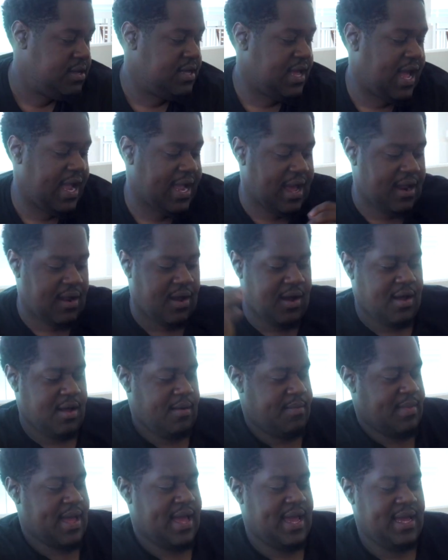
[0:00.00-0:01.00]
I got all
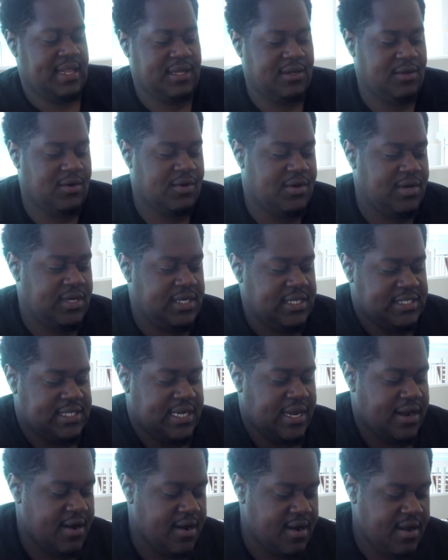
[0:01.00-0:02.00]
my little goodies
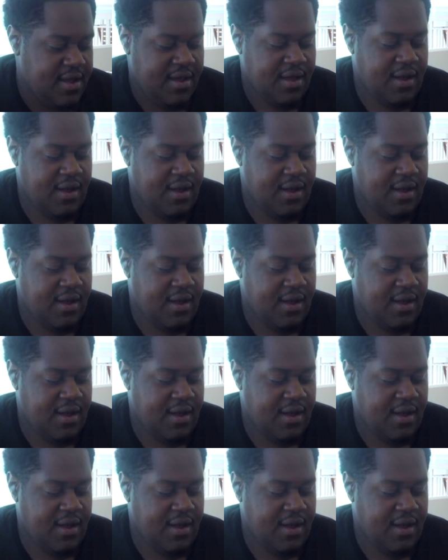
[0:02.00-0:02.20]
here